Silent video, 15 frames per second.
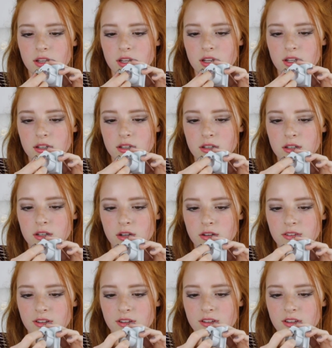it
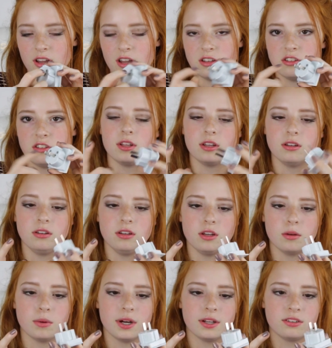goes into the
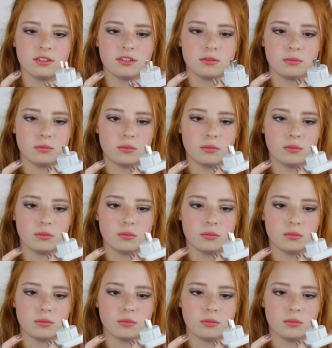US